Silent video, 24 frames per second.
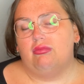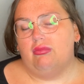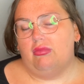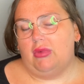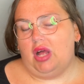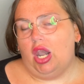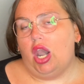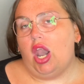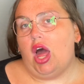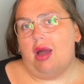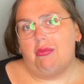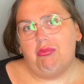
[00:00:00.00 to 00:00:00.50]

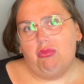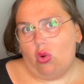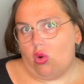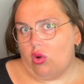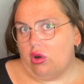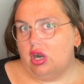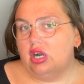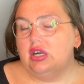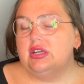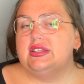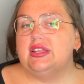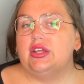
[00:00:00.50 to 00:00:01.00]
a lot
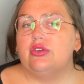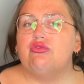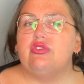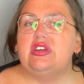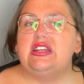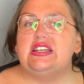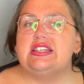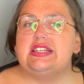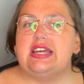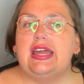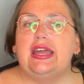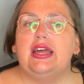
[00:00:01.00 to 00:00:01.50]
more than
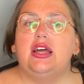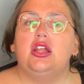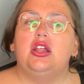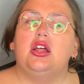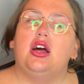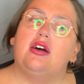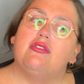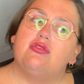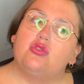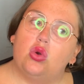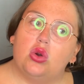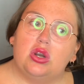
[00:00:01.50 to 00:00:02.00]
retail.
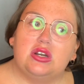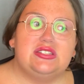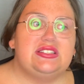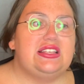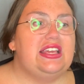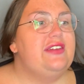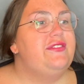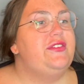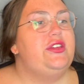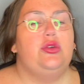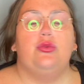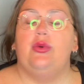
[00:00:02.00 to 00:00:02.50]
Of course,
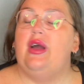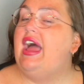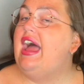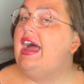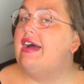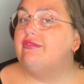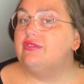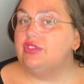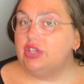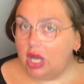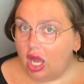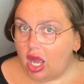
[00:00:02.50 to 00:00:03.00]
if you
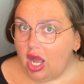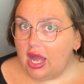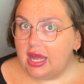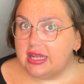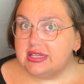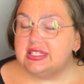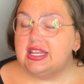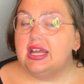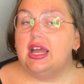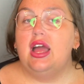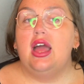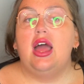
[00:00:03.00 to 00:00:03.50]
have
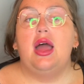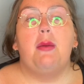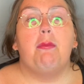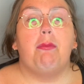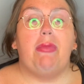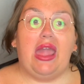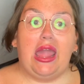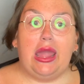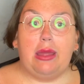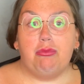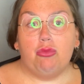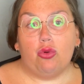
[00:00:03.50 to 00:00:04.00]
not
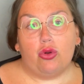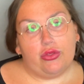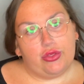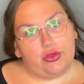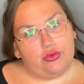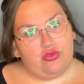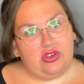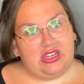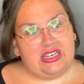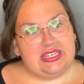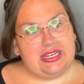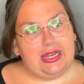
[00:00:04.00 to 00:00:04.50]
paid more than
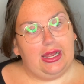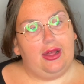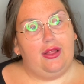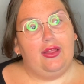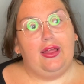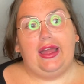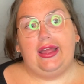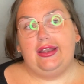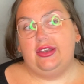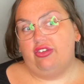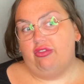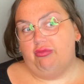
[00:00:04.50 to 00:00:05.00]
retail
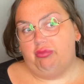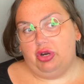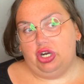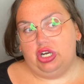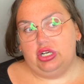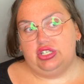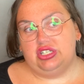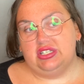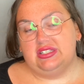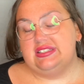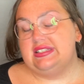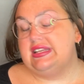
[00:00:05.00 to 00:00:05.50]
and you've
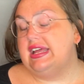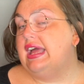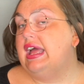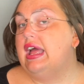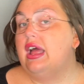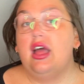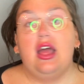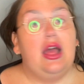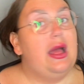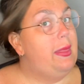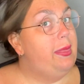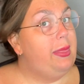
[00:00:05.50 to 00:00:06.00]
purchased it,
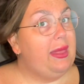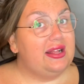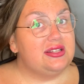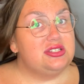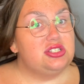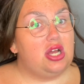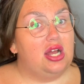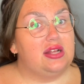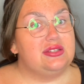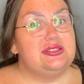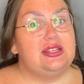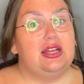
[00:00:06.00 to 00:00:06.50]
that's
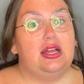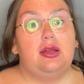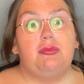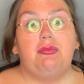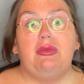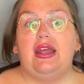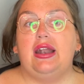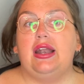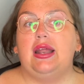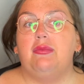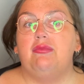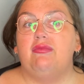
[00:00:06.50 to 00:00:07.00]
awesome,
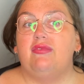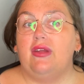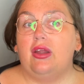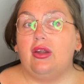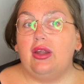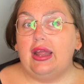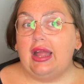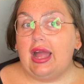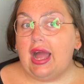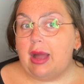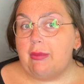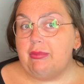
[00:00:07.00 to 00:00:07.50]
and I'm very
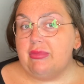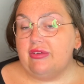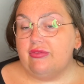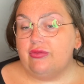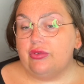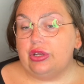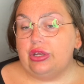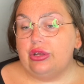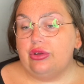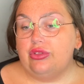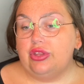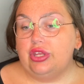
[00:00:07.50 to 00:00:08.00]
happy for
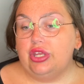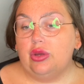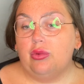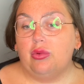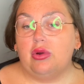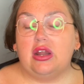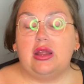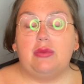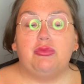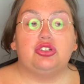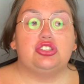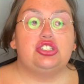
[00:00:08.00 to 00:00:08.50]
you that you were
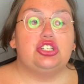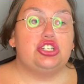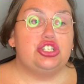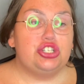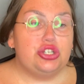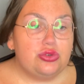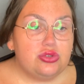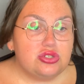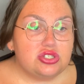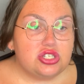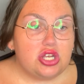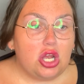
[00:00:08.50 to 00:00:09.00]
able to
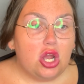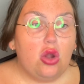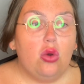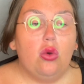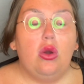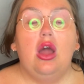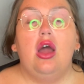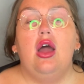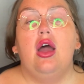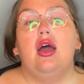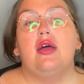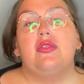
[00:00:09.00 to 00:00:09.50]
do so.
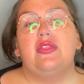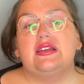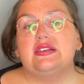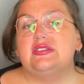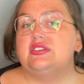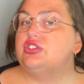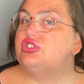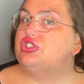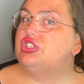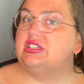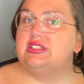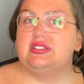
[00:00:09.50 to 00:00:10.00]
This
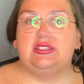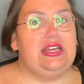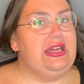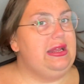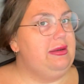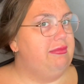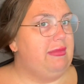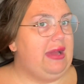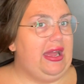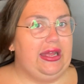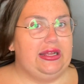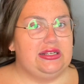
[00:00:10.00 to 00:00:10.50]
is just in
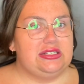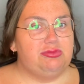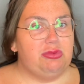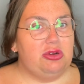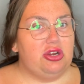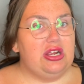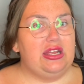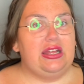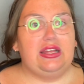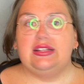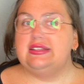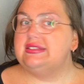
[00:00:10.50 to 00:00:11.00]
my
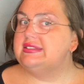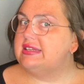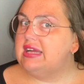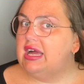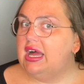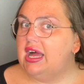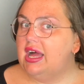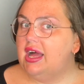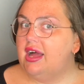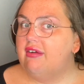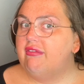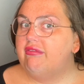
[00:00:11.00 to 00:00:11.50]
experience
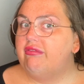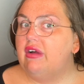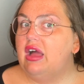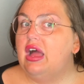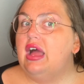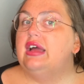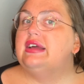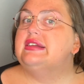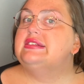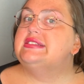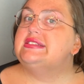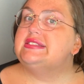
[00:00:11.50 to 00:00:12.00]
of
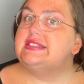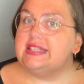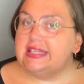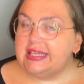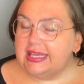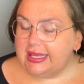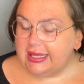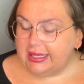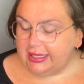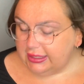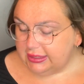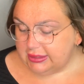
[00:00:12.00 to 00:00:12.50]

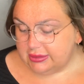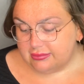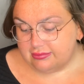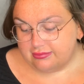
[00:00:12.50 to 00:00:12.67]
seeing